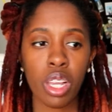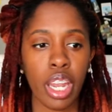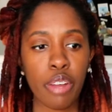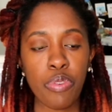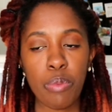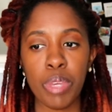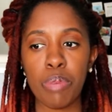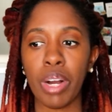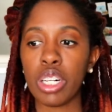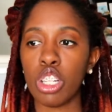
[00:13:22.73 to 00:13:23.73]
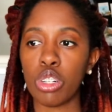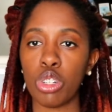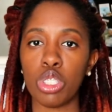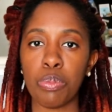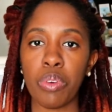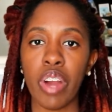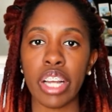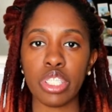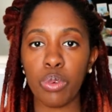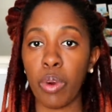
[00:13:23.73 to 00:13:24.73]
like for me my clinical
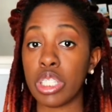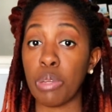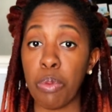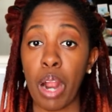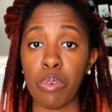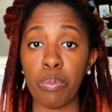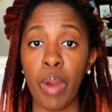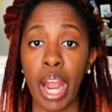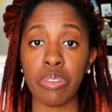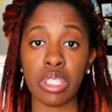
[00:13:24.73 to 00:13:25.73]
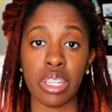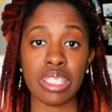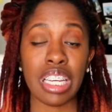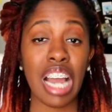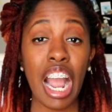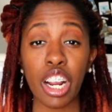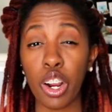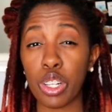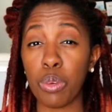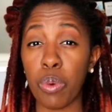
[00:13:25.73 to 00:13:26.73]
supervisor works in private practice and I currently